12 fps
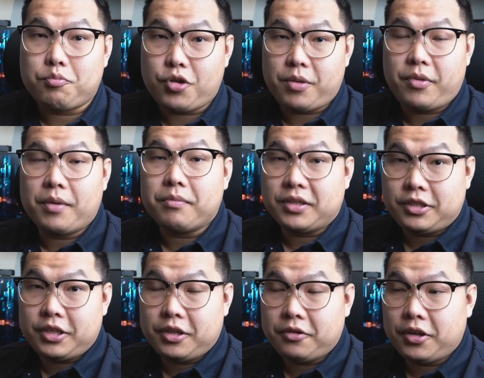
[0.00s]
premium
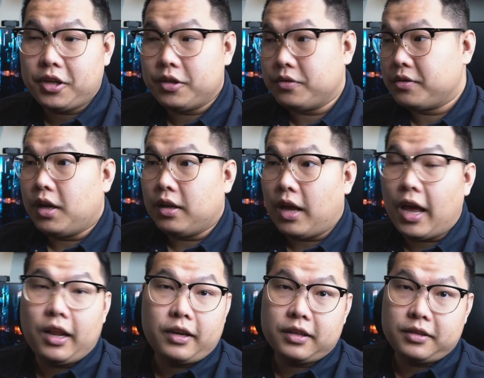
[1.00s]
materials,
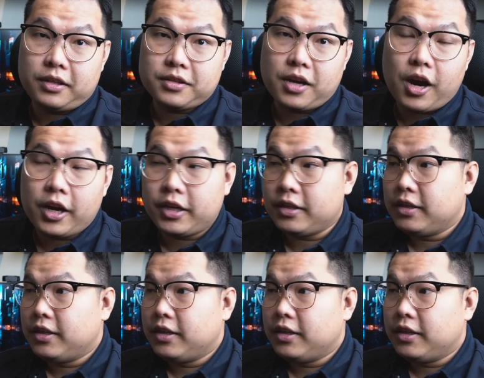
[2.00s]
elegant design,